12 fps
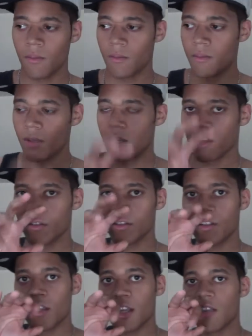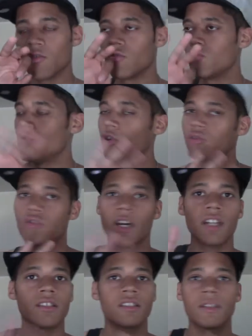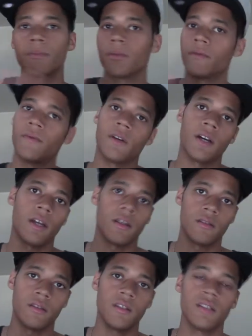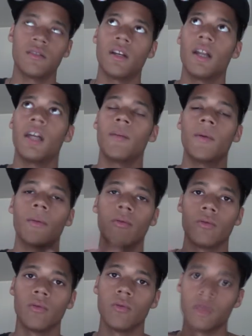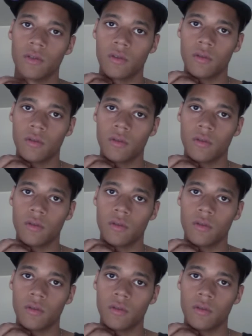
because don't try to simplify it. See, this, a lot of people do this.